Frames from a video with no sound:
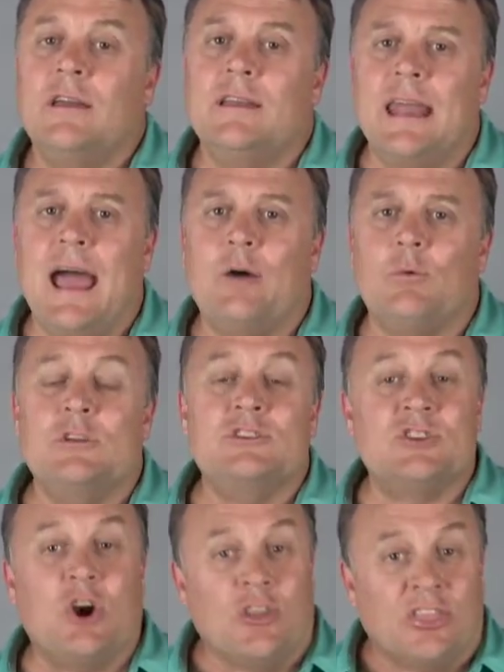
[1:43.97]
Now, when you
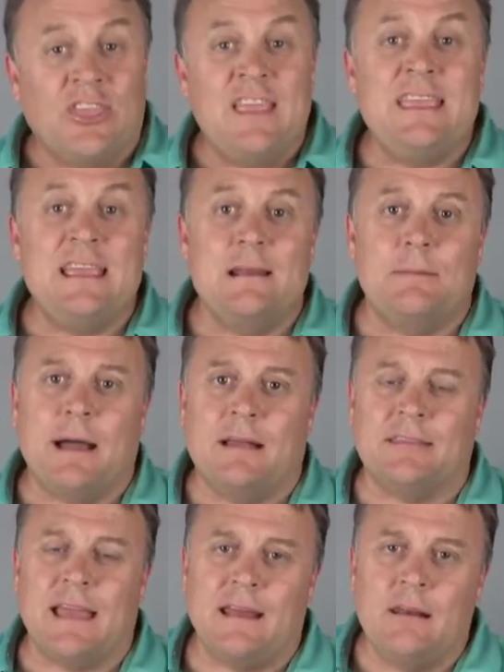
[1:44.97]
start thinking
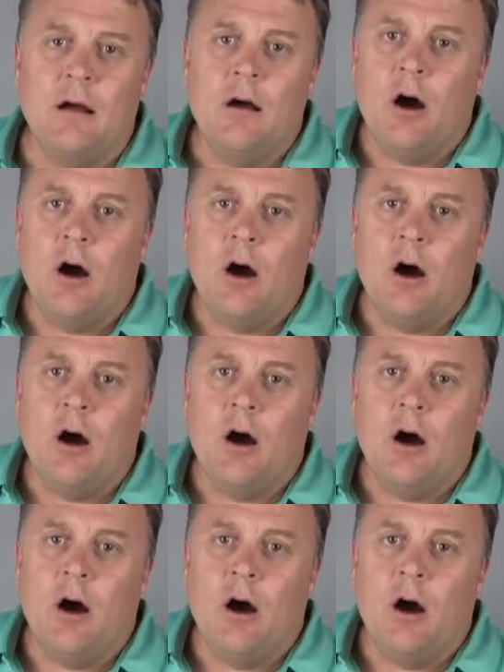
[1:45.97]
about that,